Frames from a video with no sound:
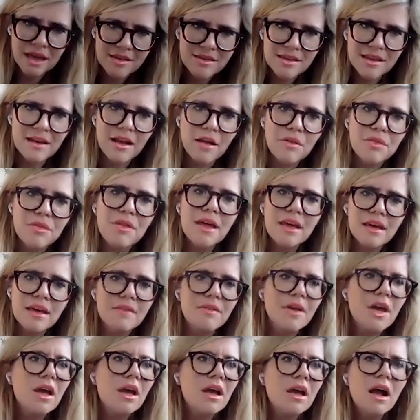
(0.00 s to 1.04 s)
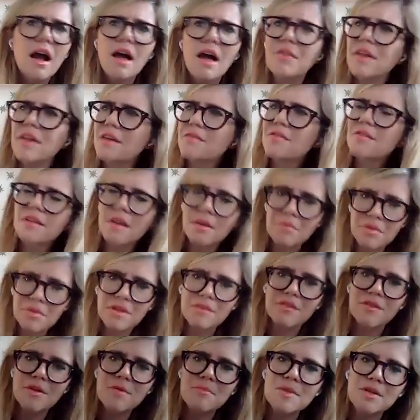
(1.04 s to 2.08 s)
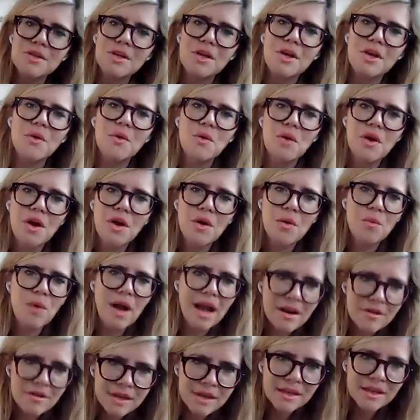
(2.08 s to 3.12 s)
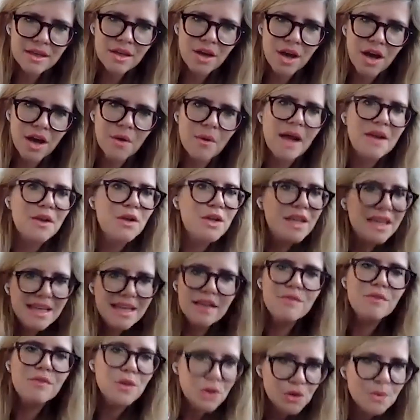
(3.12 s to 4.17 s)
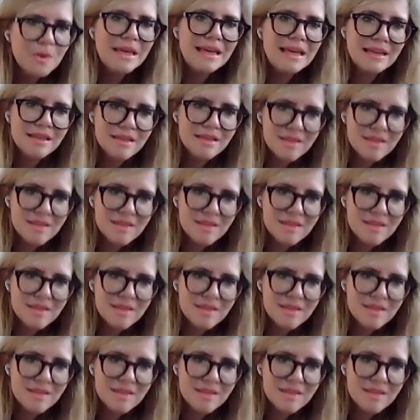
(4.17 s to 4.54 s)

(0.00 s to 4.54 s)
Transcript: And I'll think of something for him to do, where he can go, and even who he can